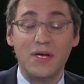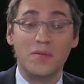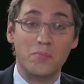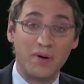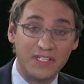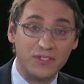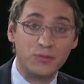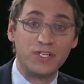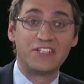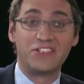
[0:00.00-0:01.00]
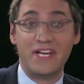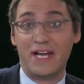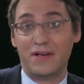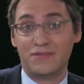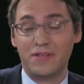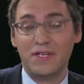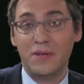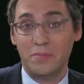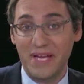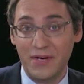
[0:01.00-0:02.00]
but you would actually have
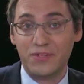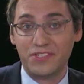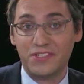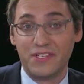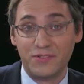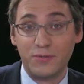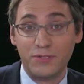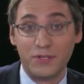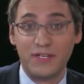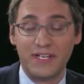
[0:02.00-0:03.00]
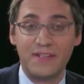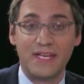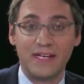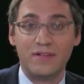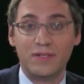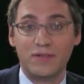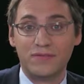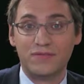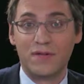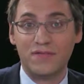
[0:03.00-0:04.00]
better risk-adjusted return at that level
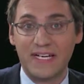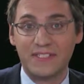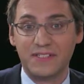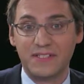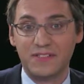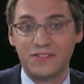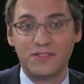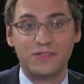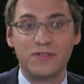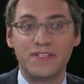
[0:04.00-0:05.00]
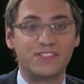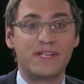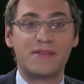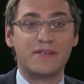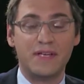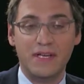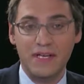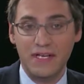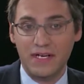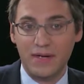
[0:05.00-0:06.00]
of factor intensity. So there's another
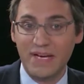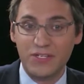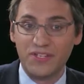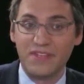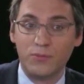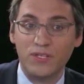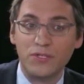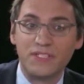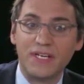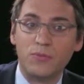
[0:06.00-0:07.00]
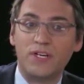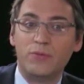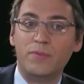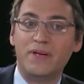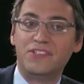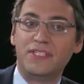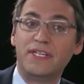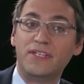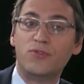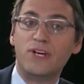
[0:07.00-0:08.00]
metric that we looked at where we
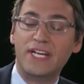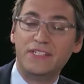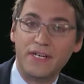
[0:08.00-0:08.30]
basically create